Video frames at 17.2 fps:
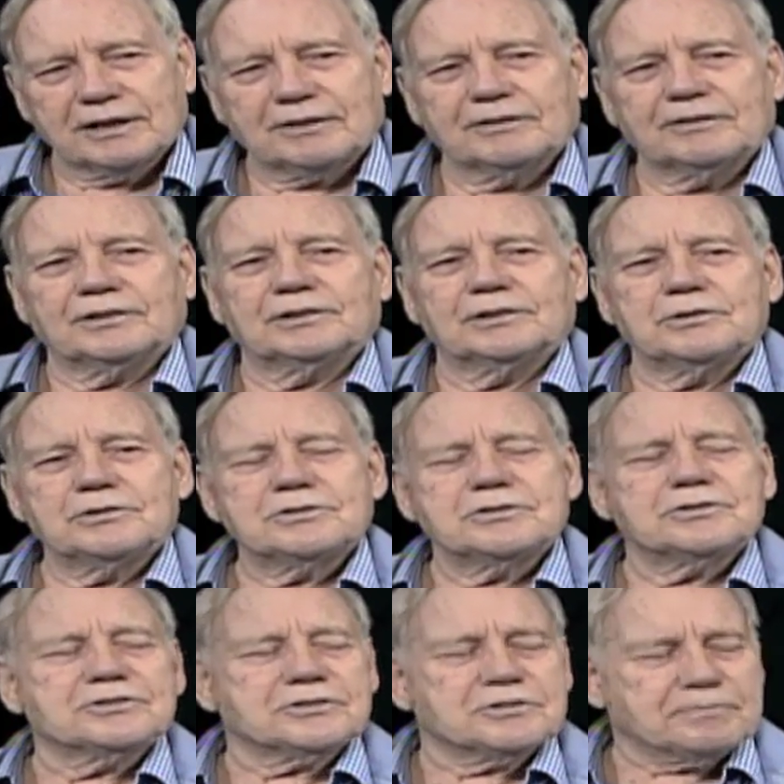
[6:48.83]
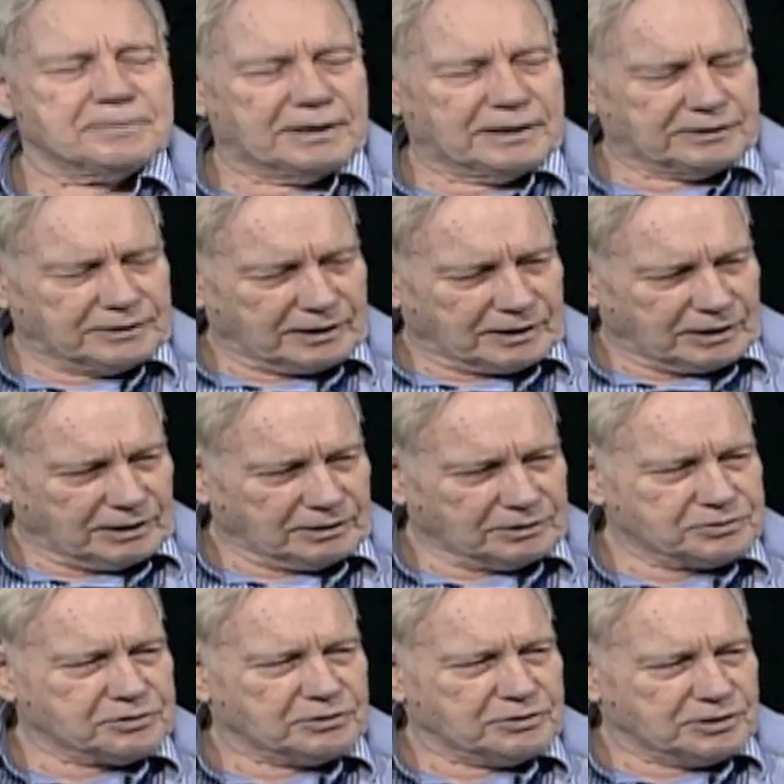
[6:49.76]
of conclusions about the
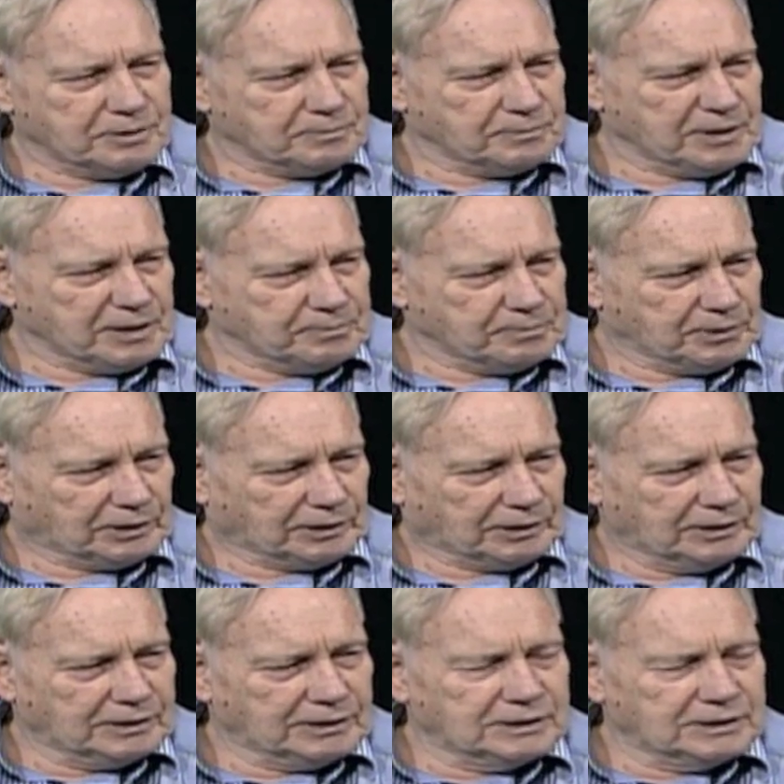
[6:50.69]
culture and the people.